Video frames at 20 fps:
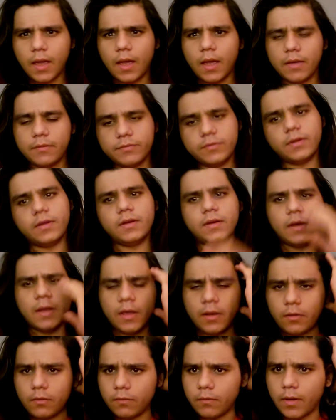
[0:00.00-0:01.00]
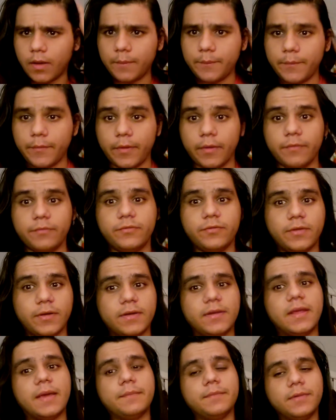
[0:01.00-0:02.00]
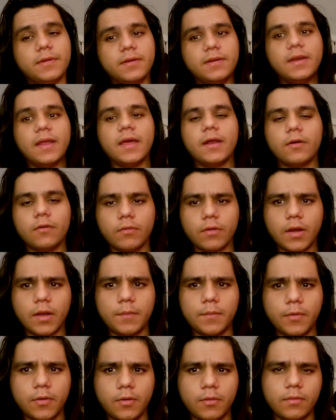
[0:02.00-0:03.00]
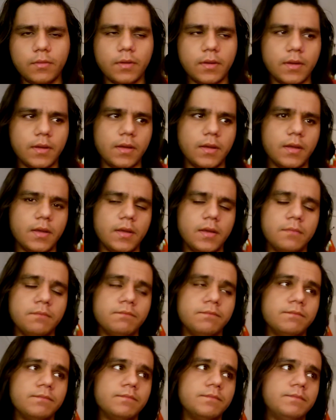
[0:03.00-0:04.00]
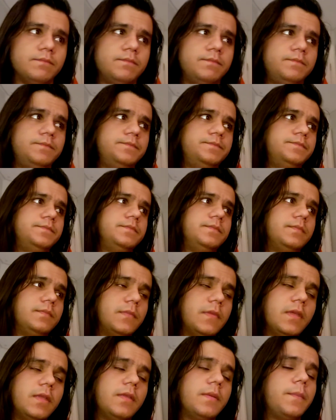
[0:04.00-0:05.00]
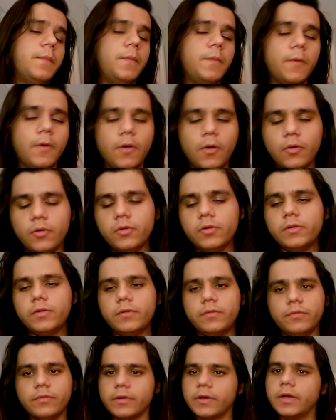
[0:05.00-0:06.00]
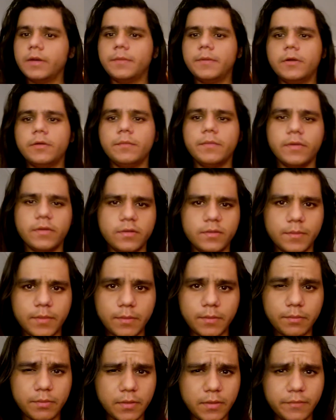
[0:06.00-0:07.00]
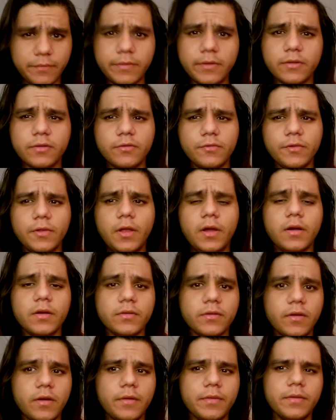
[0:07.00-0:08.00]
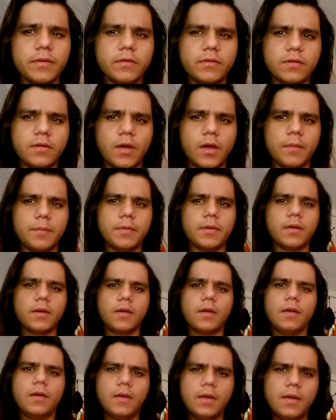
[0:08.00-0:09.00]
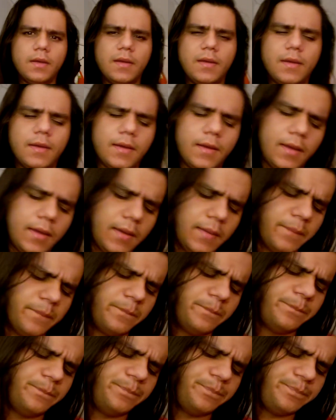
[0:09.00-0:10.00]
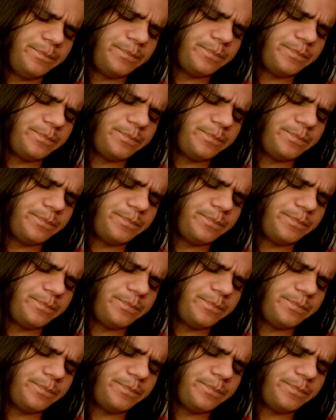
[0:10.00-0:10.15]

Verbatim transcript: I've done NaNoWriMo, or I've attempted NaNoWriMo, um, the goal for anybody who missed my previous vlogs on this topic, um,